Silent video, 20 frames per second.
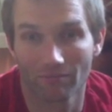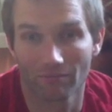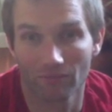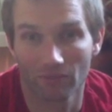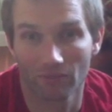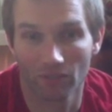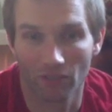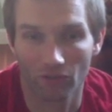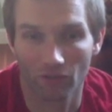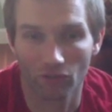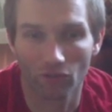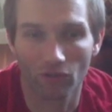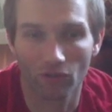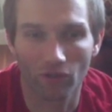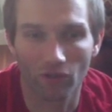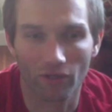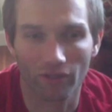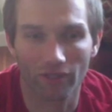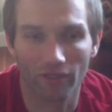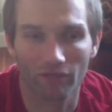You're
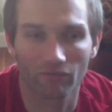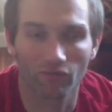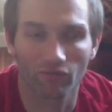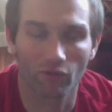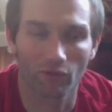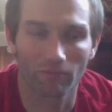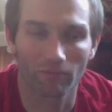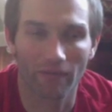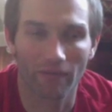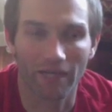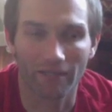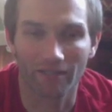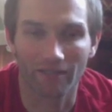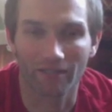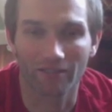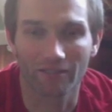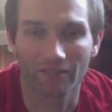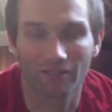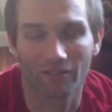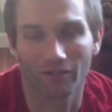looking for
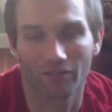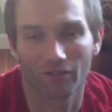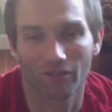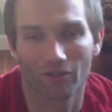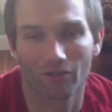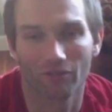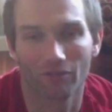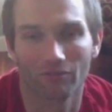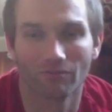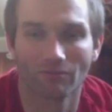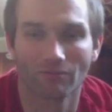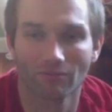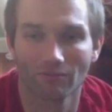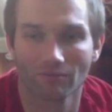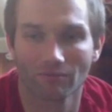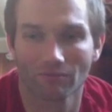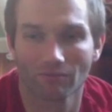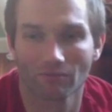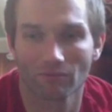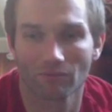maintenance here
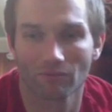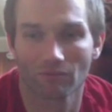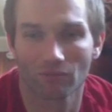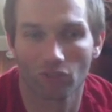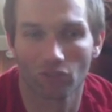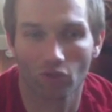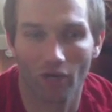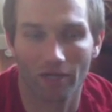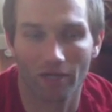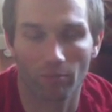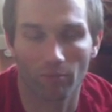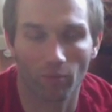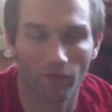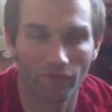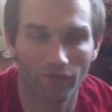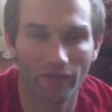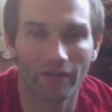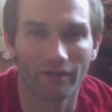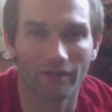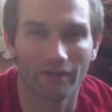to try to
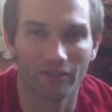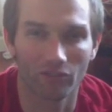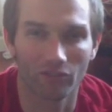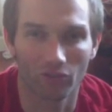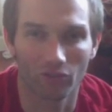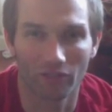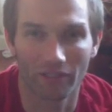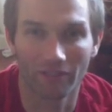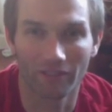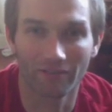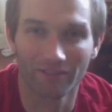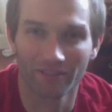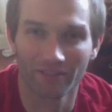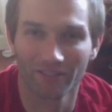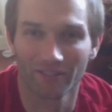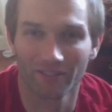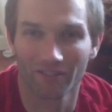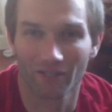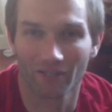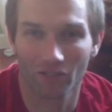prevent injury,
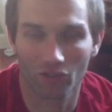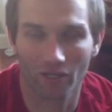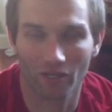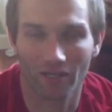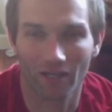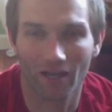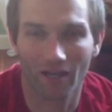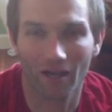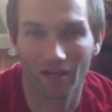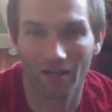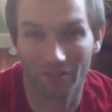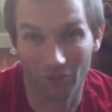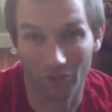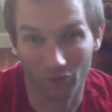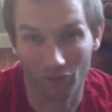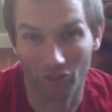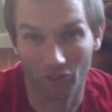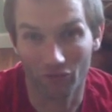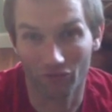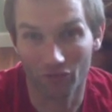not trying to cause
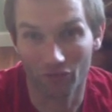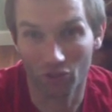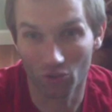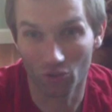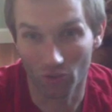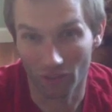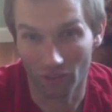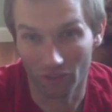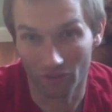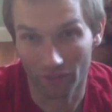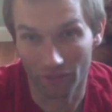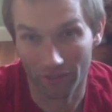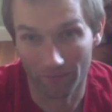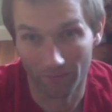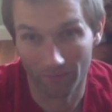yourself a new injury.